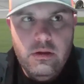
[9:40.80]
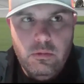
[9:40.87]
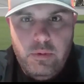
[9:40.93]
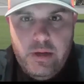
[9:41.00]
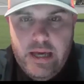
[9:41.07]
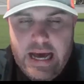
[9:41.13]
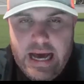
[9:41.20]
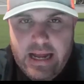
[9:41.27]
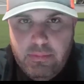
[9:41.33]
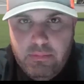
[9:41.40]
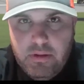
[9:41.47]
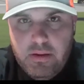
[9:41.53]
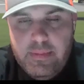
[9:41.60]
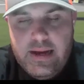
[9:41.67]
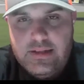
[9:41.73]
we had
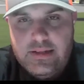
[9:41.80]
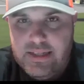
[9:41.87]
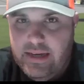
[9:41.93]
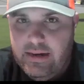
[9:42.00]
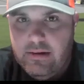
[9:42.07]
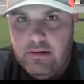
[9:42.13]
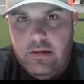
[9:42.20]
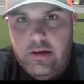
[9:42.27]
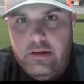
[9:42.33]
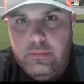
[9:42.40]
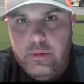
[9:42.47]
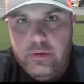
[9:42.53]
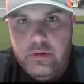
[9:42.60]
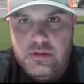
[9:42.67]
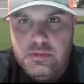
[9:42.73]
him come out to Carolina
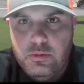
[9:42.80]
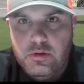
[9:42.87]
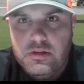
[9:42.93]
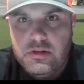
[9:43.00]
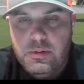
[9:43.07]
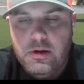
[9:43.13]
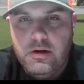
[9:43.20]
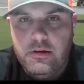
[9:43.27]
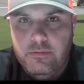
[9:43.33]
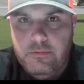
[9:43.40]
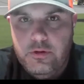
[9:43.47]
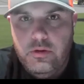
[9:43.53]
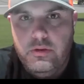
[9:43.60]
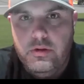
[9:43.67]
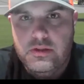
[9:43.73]
Motorsports Park a
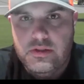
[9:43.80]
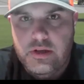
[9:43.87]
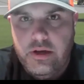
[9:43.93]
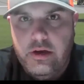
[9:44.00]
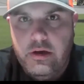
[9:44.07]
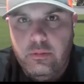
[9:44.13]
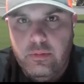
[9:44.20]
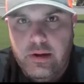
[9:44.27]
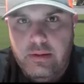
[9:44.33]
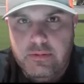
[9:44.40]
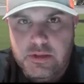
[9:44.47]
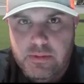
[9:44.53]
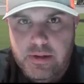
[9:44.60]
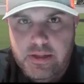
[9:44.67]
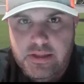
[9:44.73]
few years ago when I
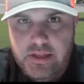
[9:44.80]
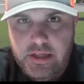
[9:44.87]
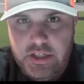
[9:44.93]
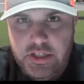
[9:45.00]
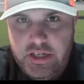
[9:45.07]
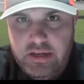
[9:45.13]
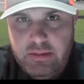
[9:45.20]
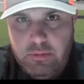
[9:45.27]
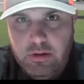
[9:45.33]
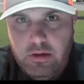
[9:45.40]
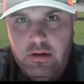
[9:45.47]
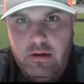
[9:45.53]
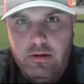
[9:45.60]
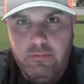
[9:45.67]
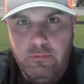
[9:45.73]
was racing a champ
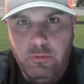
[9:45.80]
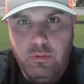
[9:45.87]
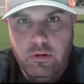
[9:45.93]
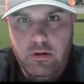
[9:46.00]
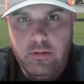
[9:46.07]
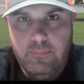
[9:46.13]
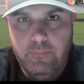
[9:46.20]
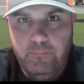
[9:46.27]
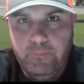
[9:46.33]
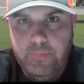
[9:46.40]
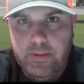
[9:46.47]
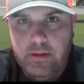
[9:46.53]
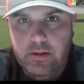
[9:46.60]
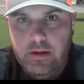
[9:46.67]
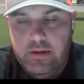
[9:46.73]
car for
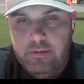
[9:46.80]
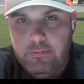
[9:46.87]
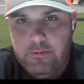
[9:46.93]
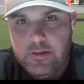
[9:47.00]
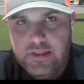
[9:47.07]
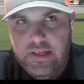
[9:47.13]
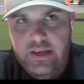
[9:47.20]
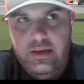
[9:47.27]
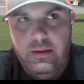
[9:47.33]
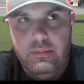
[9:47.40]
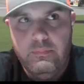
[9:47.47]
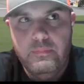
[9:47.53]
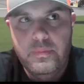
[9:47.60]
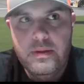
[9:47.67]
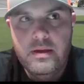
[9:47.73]
a different
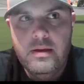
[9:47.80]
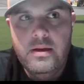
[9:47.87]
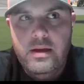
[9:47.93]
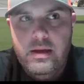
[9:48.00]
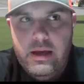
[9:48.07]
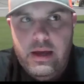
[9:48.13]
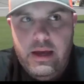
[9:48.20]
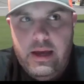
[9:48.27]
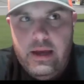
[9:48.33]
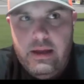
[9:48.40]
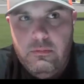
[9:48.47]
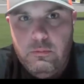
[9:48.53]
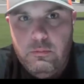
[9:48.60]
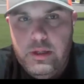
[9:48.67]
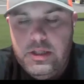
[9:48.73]
team.
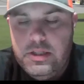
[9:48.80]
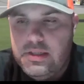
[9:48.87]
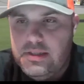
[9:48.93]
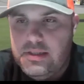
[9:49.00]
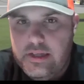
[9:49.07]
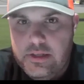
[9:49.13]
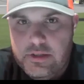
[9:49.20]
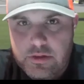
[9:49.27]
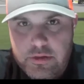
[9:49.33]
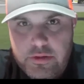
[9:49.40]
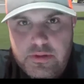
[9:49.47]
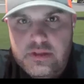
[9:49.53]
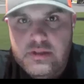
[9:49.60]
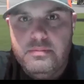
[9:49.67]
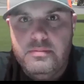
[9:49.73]
And we just
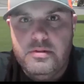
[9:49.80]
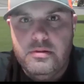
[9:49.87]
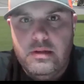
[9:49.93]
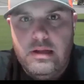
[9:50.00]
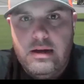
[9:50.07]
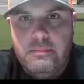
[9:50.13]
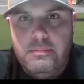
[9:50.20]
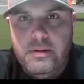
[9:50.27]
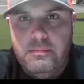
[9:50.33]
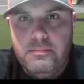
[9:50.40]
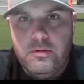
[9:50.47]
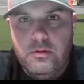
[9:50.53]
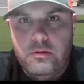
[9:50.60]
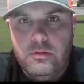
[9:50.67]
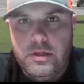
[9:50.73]
introduced him to a lot of
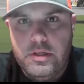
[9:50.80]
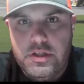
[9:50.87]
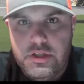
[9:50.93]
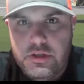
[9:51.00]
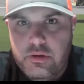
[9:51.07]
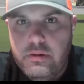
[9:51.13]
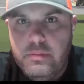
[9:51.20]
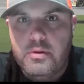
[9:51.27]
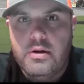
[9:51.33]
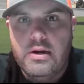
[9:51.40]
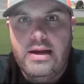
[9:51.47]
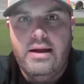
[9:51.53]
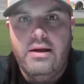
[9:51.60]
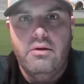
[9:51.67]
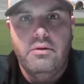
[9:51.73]
people and showed him
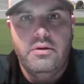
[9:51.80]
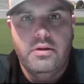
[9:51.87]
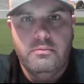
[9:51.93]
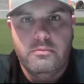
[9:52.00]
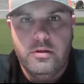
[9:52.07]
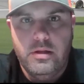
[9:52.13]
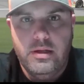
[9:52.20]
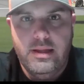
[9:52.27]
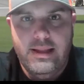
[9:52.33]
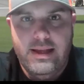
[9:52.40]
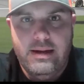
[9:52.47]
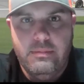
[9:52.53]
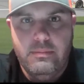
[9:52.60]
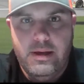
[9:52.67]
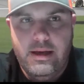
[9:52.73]
around and really
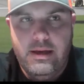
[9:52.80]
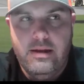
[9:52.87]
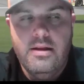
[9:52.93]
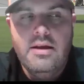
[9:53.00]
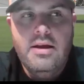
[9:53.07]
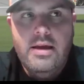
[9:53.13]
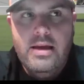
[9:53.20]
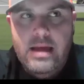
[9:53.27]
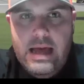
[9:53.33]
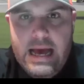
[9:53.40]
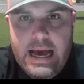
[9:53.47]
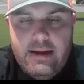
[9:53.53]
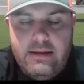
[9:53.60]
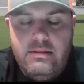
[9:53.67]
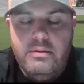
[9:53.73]
let him get
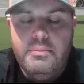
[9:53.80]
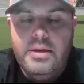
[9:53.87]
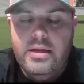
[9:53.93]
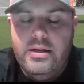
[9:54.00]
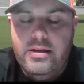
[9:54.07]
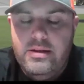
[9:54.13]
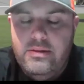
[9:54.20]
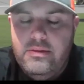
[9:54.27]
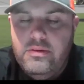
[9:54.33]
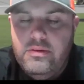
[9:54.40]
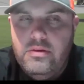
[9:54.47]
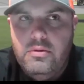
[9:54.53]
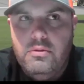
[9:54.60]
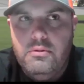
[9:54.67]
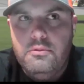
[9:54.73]
acclimated
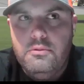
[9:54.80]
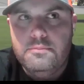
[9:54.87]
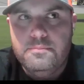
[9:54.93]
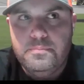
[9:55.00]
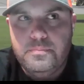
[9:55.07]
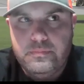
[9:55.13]
to